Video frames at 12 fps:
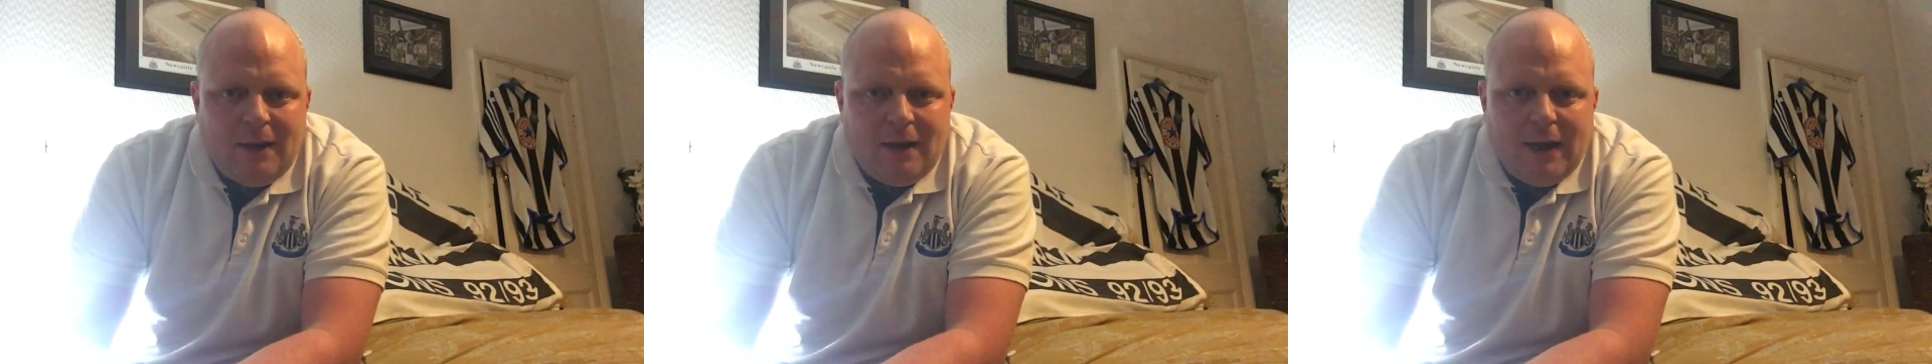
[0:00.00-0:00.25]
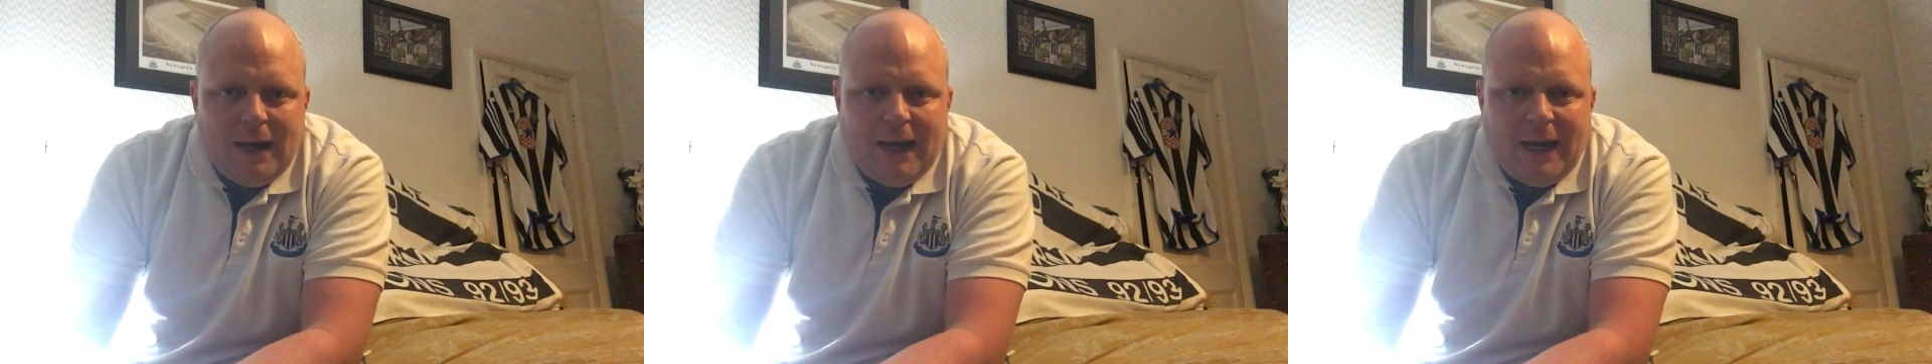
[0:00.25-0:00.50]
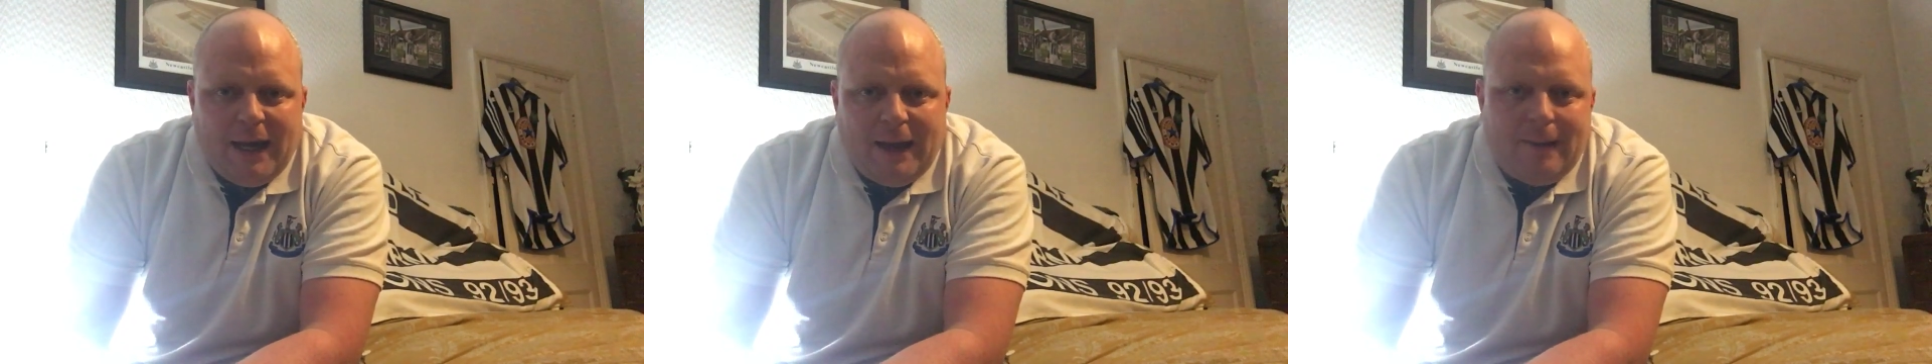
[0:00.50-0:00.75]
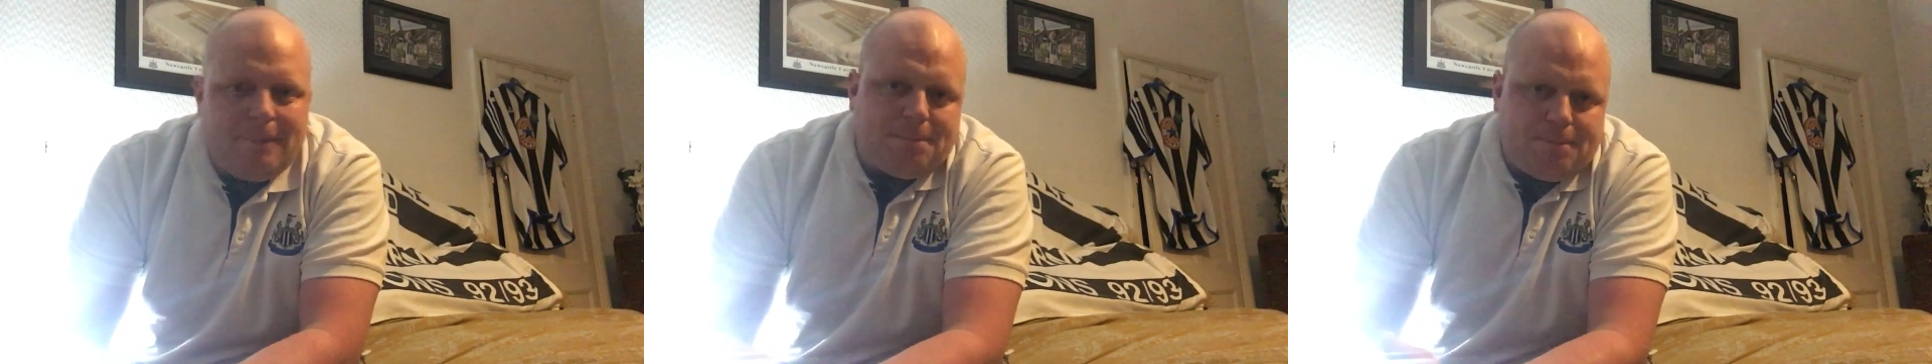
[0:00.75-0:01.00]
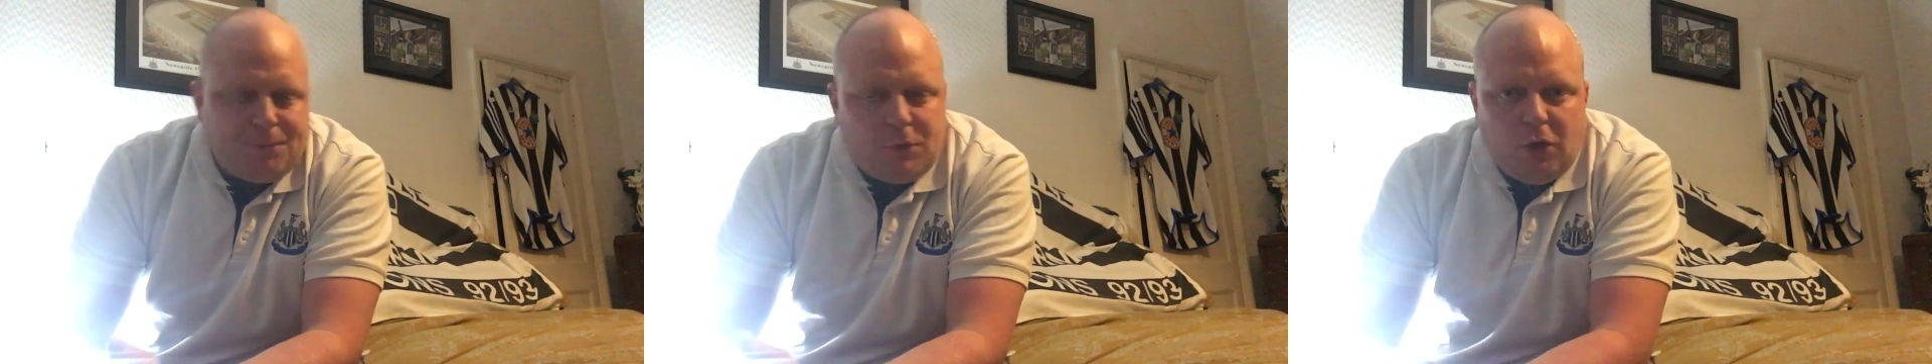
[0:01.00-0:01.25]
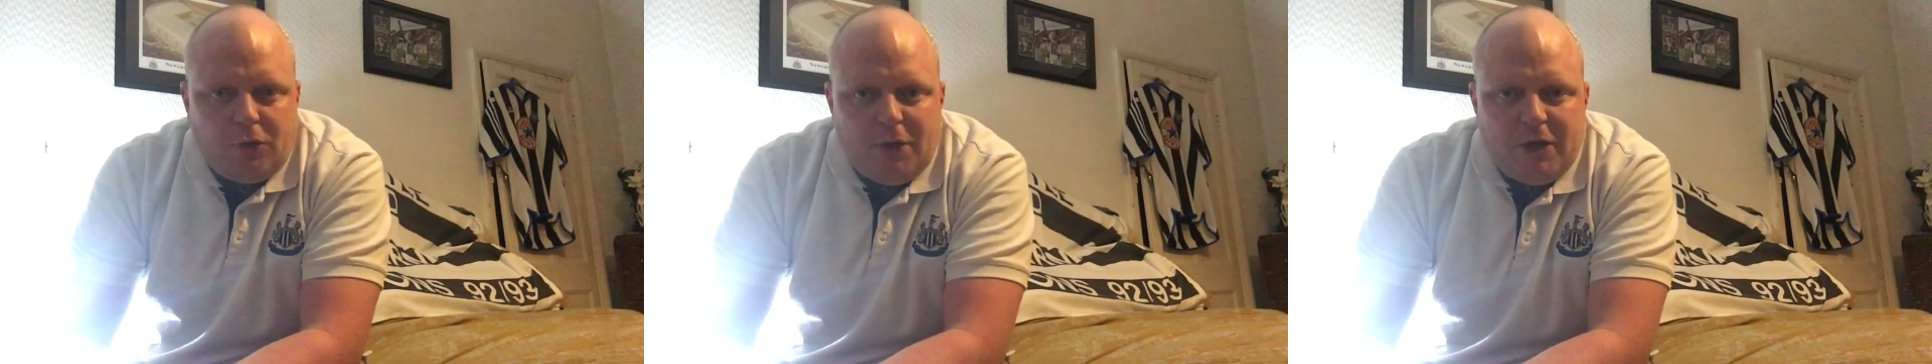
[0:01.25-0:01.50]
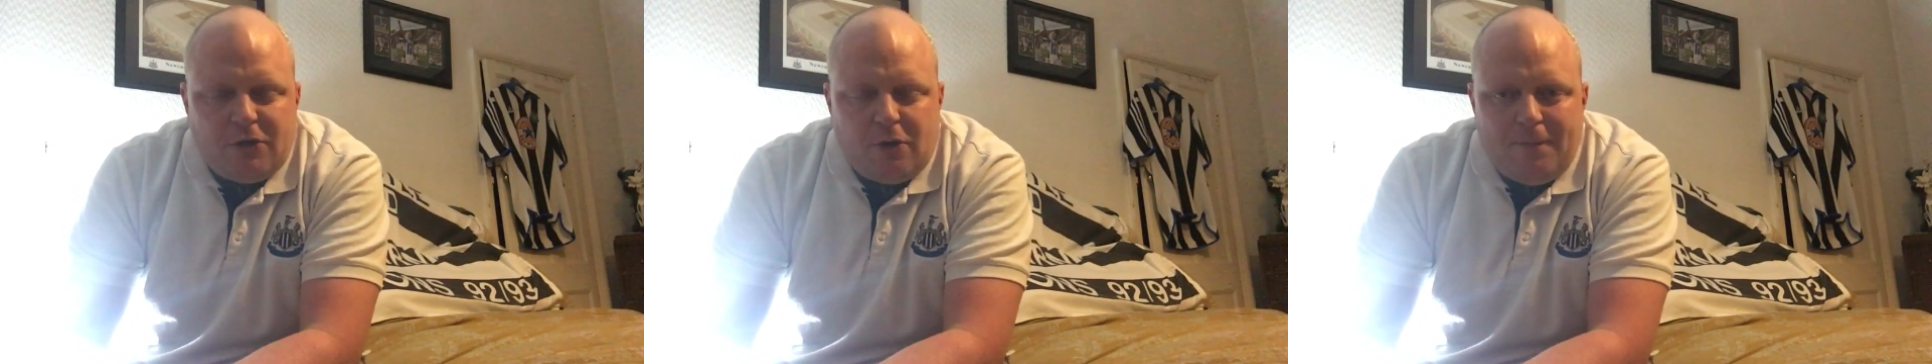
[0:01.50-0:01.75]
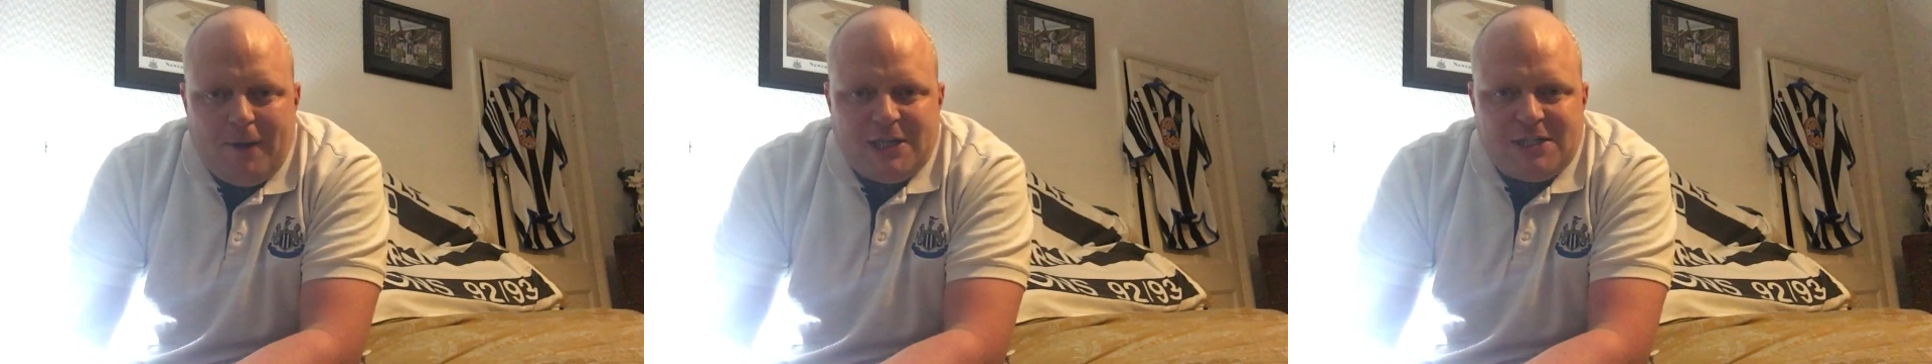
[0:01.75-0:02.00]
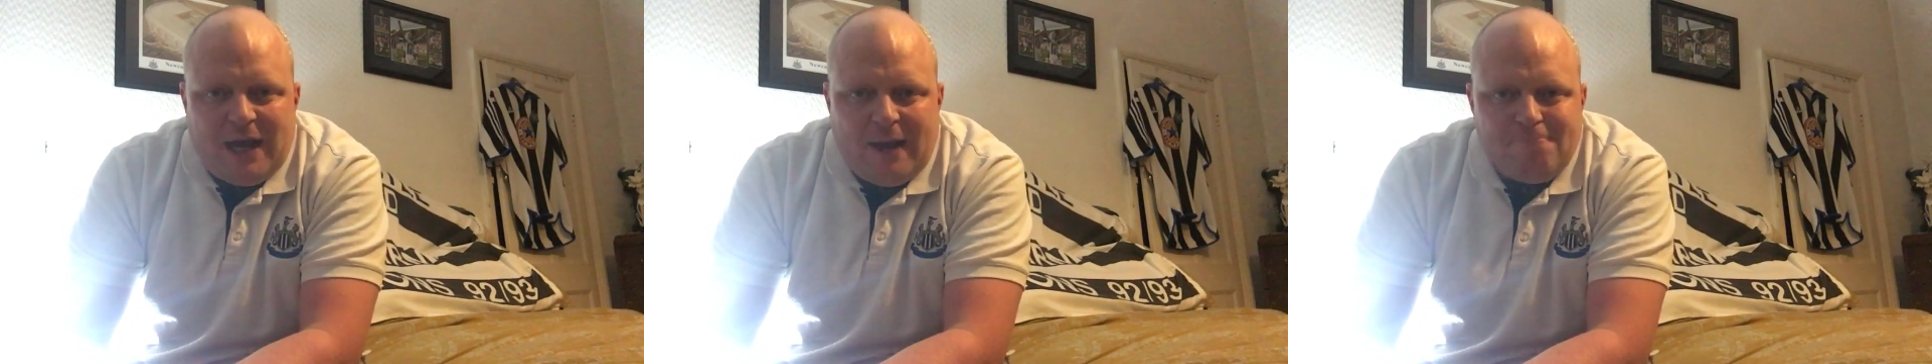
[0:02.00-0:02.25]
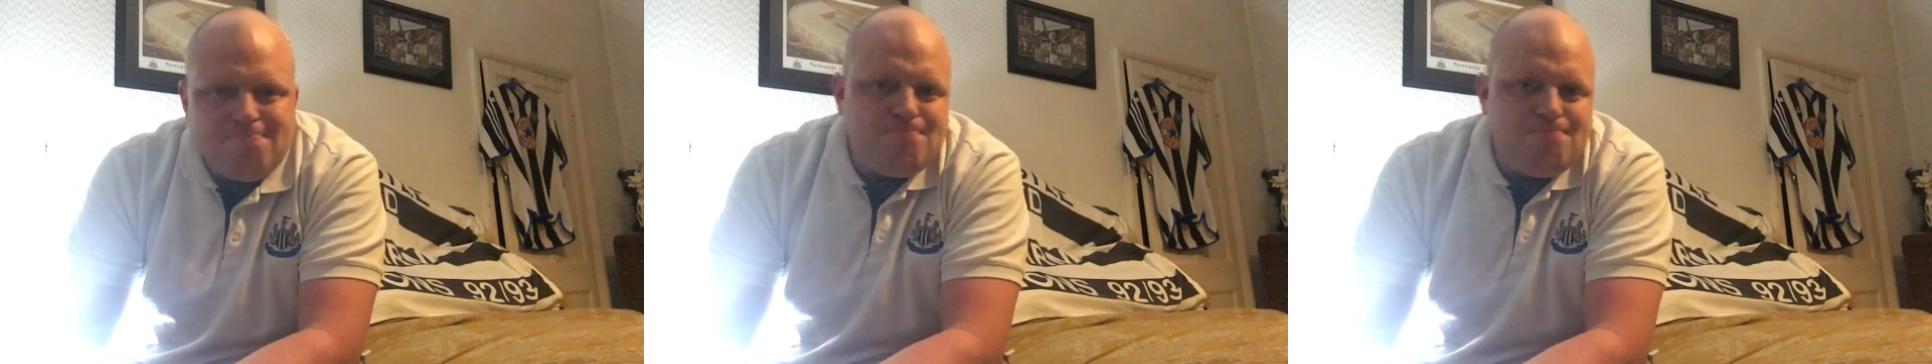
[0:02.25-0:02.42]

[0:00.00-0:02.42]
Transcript: Could we have done better?